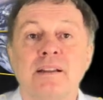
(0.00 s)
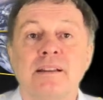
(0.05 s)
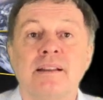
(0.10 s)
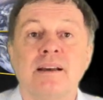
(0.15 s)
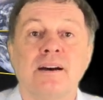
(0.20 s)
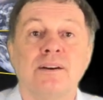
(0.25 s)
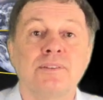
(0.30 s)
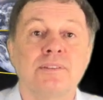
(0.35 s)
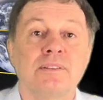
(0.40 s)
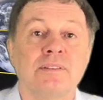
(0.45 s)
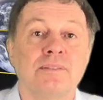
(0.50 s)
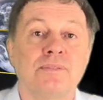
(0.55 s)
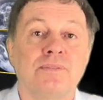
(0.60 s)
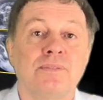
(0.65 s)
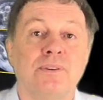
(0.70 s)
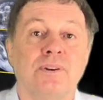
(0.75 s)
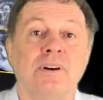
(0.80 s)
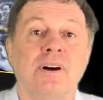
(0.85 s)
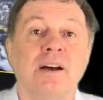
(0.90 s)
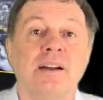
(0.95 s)
thousand
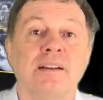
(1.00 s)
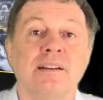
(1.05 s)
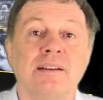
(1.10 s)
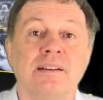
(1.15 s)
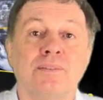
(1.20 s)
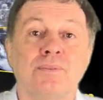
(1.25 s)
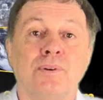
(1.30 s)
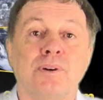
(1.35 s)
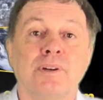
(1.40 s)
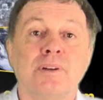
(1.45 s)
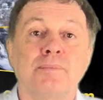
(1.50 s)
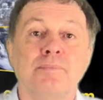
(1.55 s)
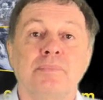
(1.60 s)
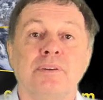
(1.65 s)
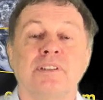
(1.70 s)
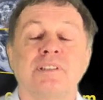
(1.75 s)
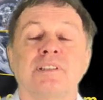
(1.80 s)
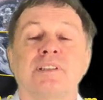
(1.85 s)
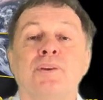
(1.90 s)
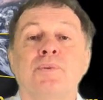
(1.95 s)
four hundred watt per
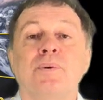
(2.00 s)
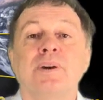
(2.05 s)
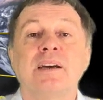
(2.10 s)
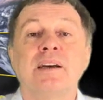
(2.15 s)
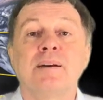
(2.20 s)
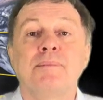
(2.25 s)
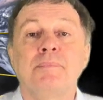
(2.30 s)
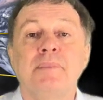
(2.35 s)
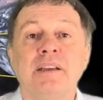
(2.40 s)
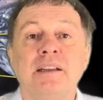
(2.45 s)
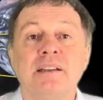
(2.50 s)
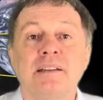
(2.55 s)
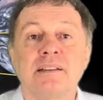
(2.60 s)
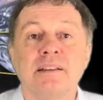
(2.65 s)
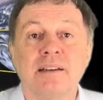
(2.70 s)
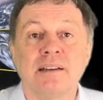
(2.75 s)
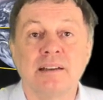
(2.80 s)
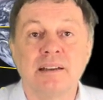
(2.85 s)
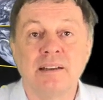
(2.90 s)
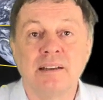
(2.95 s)
square
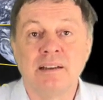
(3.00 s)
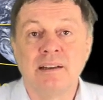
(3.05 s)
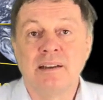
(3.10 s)
meter